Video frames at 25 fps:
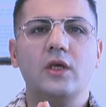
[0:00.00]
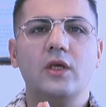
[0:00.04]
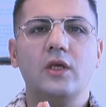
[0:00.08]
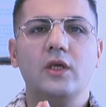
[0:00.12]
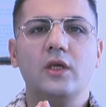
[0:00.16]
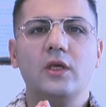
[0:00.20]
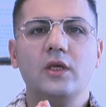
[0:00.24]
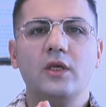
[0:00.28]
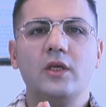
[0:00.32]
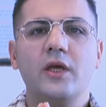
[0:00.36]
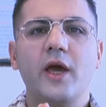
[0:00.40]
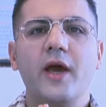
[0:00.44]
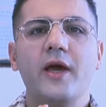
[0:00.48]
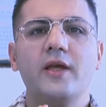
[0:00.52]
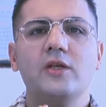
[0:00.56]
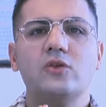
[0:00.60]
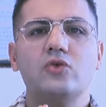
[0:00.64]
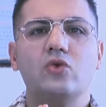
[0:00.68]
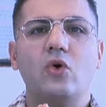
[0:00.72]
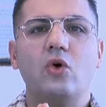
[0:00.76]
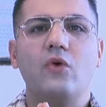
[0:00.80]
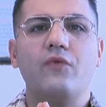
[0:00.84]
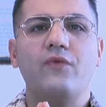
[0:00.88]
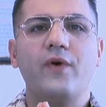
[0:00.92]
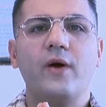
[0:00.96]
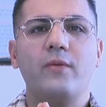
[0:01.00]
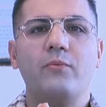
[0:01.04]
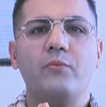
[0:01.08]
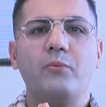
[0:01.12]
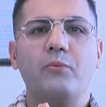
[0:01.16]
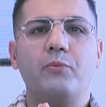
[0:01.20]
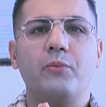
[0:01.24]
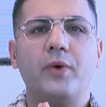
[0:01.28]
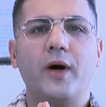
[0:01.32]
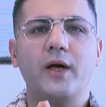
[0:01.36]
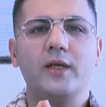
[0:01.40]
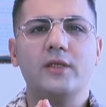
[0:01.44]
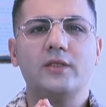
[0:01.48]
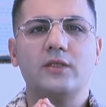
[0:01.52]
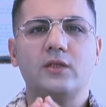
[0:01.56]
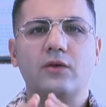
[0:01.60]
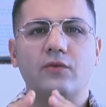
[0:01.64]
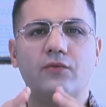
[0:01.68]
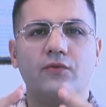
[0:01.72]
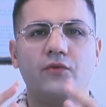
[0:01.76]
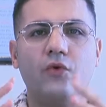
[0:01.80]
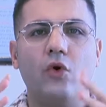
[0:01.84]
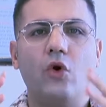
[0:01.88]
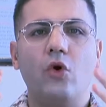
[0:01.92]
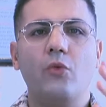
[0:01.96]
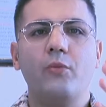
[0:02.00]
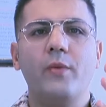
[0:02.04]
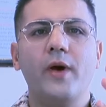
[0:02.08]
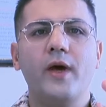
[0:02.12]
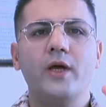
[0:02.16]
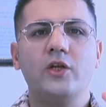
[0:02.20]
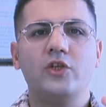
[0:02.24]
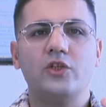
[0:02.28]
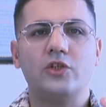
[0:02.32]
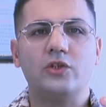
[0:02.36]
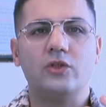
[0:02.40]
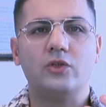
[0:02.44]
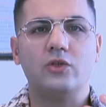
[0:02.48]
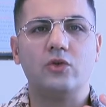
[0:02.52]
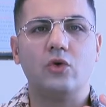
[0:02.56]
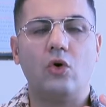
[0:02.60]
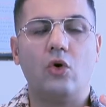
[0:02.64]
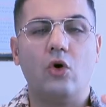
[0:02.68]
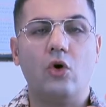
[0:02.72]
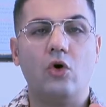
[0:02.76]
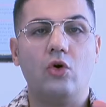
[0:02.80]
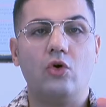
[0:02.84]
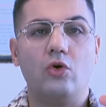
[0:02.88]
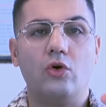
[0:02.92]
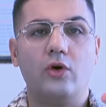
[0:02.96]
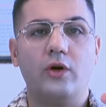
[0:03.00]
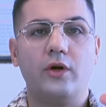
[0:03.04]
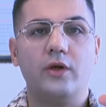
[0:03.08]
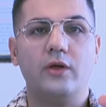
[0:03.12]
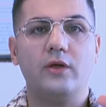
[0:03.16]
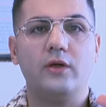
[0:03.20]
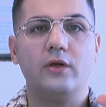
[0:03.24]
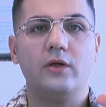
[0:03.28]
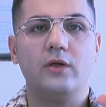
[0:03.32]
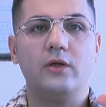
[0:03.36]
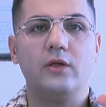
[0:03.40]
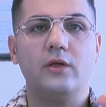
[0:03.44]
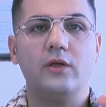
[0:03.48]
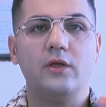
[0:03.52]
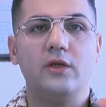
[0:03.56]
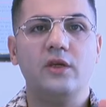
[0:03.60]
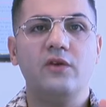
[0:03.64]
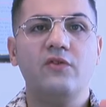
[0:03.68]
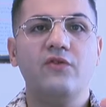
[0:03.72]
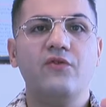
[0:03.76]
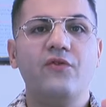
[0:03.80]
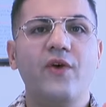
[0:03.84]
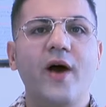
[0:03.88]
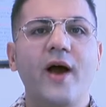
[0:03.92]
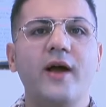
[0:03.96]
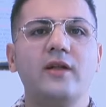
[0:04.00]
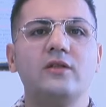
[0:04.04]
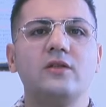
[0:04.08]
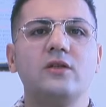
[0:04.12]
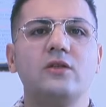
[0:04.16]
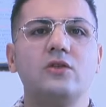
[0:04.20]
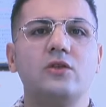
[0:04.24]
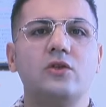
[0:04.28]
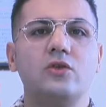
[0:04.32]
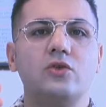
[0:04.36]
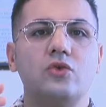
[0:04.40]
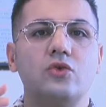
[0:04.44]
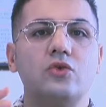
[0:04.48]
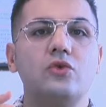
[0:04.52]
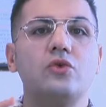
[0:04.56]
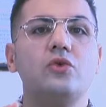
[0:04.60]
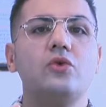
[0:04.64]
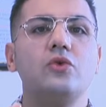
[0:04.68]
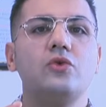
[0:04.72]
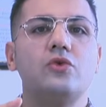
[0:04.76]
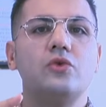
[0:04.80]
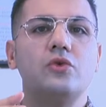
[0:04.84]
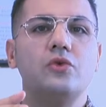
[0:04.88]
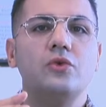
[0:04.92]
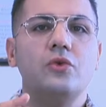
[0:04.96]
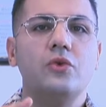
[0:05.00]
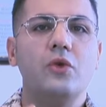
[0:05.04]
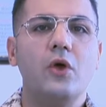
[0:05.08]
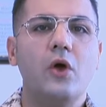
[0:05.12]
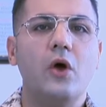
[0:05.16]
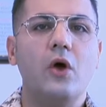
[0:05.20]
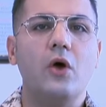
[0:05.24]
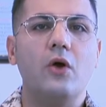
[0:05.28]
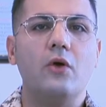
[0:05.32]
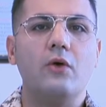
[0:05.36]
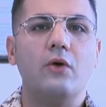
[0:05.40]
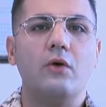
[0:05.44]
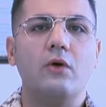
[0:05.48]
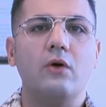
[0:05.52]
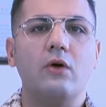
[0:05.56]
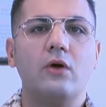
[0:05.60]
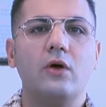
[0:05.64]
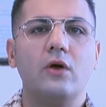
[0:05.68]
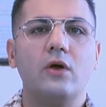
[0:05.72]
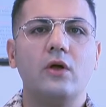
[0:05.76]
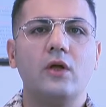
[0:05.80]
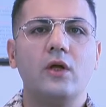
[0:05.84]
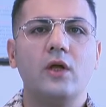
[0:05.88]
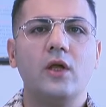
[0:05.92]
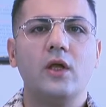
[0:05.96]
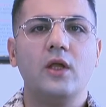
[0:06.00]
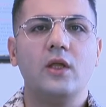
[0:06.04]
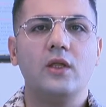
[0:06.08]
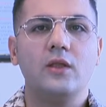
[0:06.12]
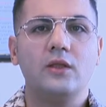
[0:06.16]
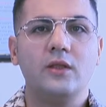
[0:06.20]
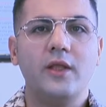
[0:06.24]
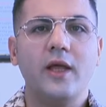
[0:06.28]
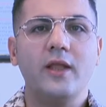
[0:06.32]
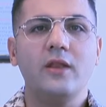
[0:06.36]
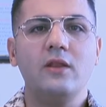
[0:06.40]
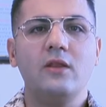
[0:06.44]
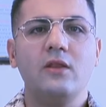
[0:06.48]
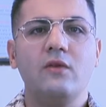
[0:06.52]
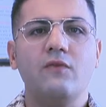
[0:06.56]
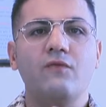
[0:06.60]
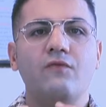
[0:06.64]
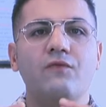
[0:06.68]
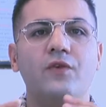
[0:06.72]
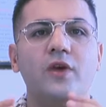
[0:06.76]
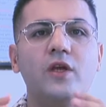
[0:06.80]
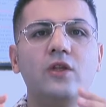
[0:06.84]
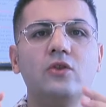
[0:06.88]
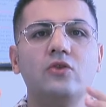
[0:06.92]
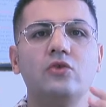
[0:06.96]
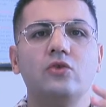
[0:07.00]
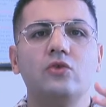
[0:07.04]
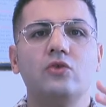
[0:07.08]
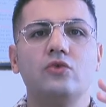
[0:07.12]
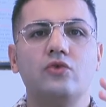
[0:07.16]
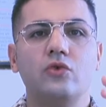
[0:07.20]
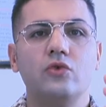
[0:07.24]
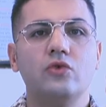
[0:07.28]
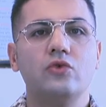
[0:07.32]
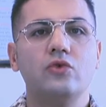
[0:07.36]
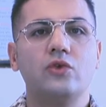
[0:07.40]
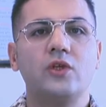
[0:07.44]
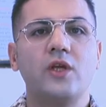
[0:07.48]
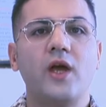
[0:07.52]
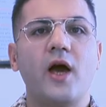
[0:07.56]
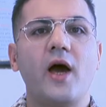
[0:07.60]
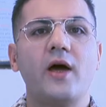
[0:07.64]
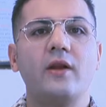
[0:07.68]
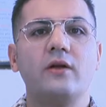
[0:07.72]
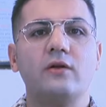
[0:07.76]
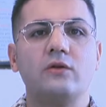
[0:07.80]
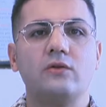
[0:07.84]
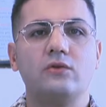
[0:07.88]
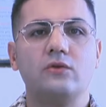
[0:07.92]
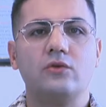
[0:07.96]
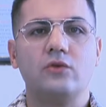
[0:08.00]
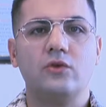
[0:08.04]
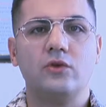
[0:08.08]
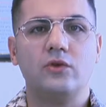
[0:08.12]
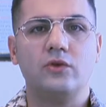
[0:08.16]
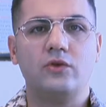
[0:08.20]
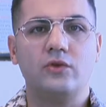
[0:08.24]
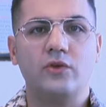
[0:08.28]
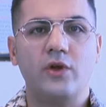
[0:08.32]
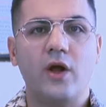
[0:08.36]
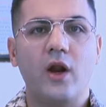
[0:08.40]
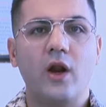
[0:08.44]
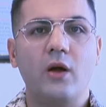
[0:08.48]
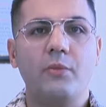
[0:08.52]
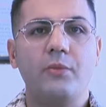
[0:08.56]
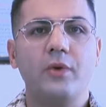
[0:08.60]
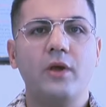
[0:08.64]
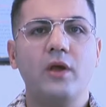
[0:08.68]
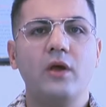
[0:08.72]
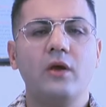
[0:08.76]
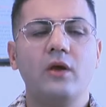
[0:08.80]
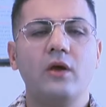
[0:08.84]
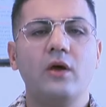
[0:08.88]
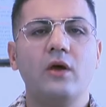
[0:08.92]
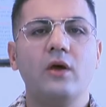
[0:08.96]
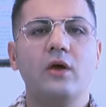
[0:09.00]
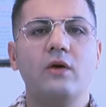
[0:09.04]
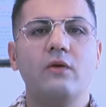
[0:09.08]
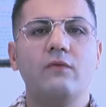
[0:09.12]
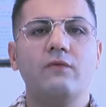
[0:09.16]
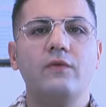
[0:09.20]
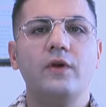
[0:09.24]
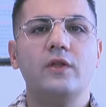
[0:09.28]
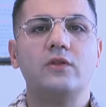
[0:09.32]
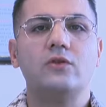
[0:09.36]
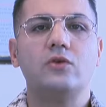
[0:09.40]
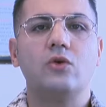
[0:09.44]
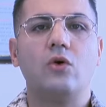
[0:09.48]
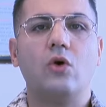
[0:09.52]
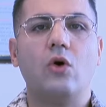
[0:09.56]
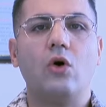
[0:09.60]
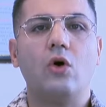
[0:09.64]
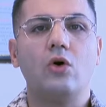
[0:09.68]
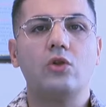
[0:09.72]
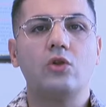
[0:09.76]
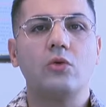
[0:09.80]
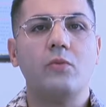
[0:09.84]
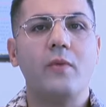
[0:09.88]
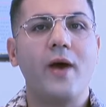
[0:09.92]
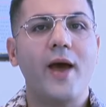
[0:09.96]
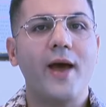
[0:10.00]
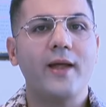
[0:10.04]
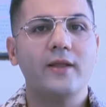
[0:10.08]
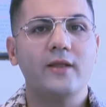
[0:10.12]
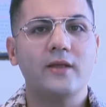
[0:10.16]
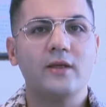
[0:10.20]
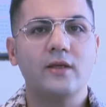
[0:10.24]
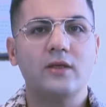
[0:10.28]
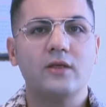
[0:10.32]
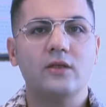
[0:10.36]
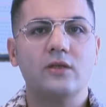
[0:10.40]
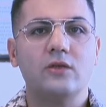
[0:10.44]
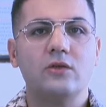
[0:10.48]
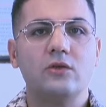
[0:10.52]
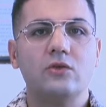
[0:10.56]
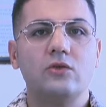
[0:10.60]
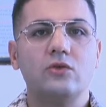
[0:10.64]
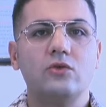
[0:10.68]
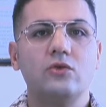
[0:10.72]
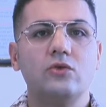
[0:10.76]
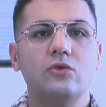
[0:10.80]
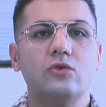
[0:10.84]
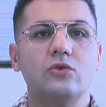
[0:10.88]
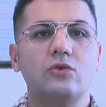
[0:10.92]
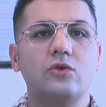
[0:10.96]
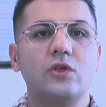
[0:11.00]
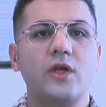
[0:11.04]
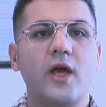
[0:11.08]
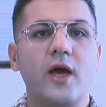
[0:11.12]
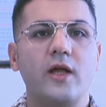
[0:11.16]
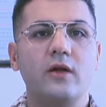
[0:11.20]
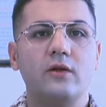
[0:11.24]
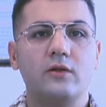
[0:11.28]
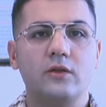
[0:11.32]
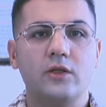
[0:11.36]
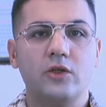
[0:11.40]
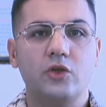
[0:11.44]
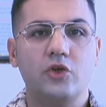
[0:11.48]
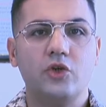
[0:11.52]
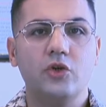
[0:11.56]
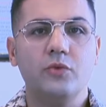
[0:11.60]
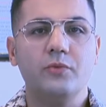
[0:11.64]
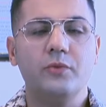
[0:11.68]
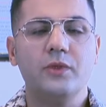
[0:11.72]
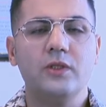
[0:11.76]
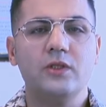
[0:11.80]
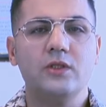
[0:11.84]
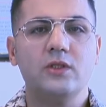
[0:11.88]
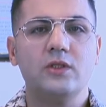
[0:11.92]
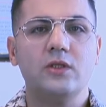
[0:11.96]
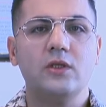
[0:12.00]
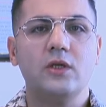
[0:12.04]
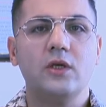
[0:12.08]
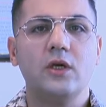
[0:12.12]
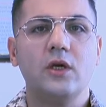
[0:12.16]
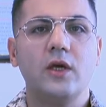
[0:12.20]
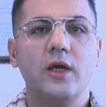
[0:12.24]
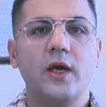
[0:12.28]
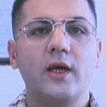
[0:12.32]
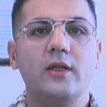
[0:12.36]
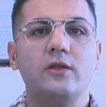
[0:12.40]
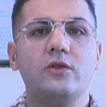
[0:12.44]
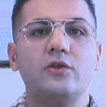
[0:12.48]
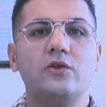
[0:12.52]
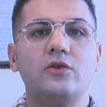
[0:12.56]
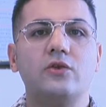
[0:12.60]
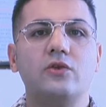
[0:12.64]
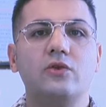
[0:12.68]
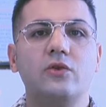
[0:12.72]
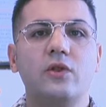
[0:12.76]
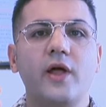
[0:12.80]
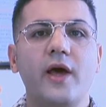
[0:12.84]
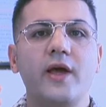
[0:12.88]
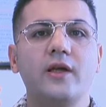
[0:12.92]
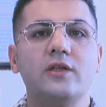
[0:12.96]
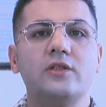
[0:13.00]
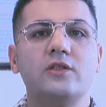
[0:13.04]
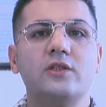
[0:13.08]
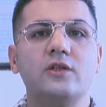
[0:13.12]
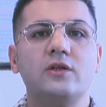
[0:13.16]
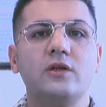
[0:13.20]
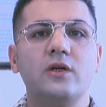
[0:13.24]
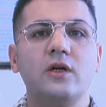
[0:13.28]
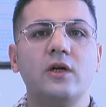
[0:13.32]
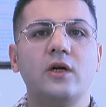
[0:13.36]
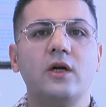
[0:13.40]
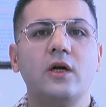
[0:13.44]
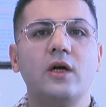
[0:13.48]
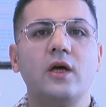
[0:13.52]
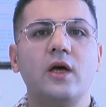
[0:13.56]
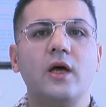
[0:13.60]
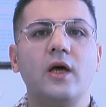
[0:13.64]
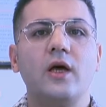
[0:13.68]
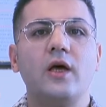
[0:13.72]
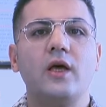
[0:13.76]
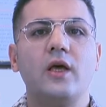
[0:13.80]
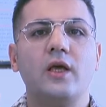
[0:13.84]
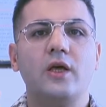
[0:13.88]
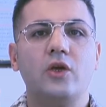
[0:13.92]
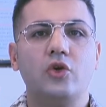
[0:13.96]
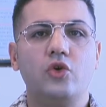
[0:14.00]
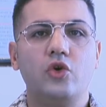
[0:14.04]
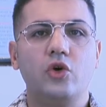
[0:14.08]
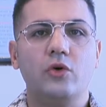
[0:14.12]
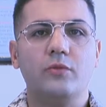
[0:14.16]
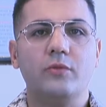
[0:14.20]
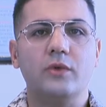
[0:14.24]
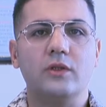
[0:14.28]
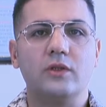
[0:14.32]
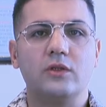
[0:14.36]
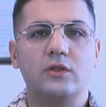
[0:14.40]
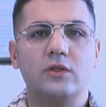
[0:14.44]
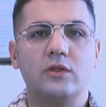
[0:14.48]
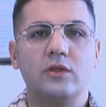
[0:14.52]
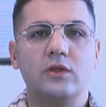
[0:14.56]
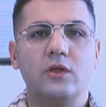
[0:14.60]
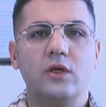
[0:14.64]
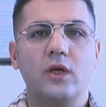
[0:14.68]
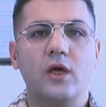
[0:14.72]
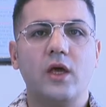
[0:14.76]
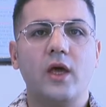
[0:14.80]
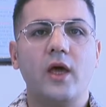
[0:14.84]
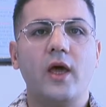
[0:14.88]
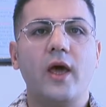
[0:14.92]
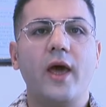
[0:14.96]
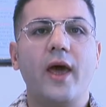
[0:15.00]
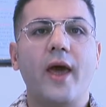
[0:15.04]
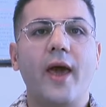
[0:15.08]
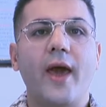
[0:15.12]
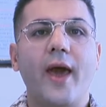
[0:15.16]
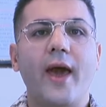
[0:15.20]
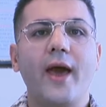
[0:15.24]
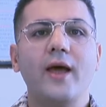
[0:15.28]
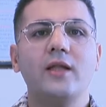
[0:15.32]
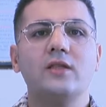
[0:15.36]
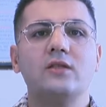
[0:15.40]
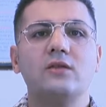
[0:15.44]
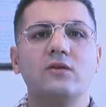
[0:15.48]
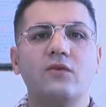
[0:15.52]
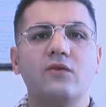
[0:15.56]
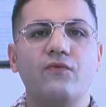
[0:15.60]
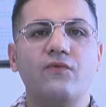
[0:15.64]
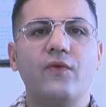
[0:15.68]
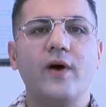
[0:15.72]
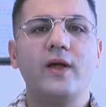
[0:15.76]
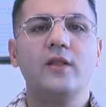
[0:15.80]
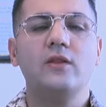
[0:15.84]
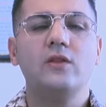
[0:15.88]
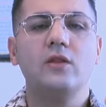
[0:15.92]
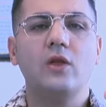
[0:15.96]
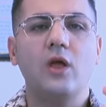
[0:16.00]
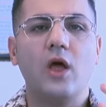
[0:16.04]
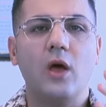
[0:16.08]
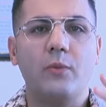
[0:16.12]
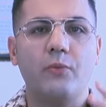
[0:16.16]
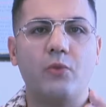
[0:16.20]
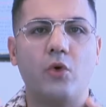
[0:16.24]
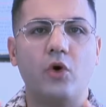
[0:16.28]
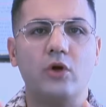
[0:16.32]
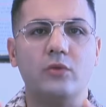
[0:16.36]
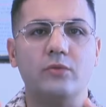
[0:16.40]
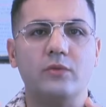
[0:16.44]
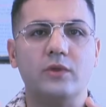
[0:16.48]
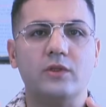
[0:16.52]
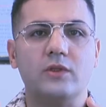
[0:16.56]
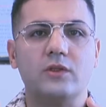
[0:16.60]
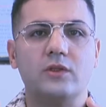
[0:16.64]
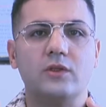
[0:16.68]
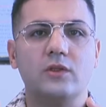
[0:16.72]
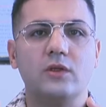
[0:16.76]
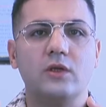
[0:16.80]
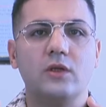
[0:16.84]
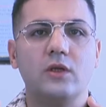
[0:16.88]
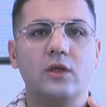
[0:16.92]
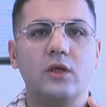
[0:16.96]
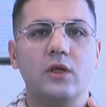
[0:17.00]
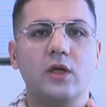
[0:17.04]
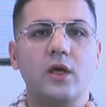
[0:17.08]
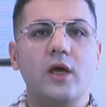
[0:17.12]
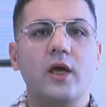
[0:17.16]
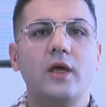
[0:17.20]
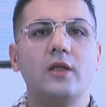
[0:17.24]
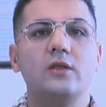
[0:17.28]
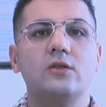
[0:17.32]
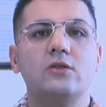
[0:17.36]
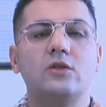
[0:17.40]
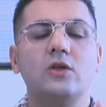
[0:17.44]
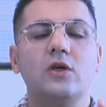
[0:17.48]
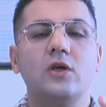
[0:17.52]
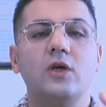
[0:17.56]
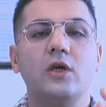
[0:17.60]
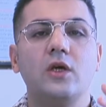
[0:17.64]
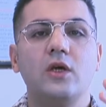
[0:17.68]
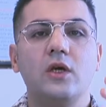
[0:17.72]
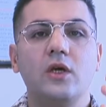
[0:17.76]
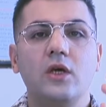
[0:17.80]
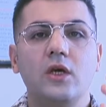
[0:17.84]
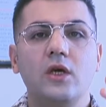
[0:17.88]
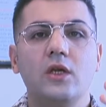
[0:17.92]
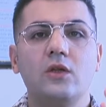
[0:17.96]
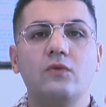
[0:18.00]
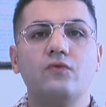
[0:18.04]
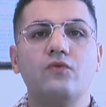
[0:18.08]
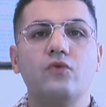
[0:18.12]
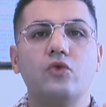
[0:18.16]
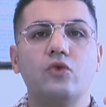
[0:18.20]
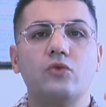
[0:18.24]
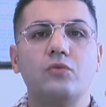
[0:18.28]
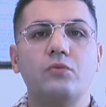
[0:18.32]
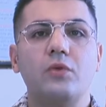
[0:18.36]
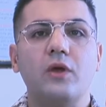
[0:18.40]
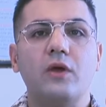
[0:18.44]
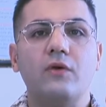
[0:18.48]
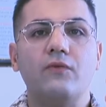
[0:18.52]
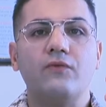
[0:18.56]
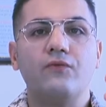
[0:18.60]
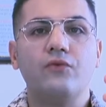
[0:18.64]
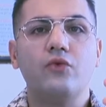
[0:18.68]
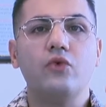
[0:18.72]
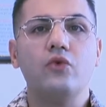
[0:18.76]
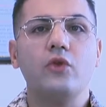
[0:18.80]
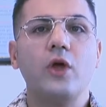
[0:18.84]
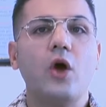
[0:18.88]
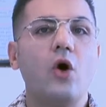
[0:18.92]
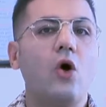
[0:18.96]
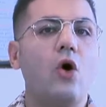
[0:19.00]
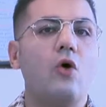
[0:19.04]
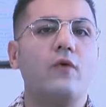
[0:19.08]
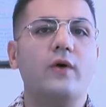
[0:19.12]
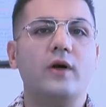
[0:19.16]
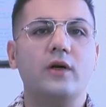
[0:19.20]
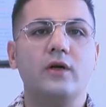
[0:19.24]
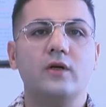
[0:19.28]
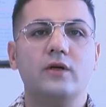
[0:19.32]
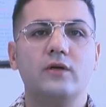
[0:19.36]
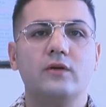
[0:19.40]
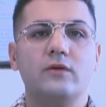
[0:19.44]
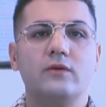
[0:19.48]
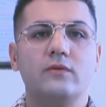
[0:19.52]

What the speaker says: In case of a pus formation or infected tooth nerve, then we do root canal therapy with automatic root canal equipment and laser equipment at one appointment, and it will be fully over.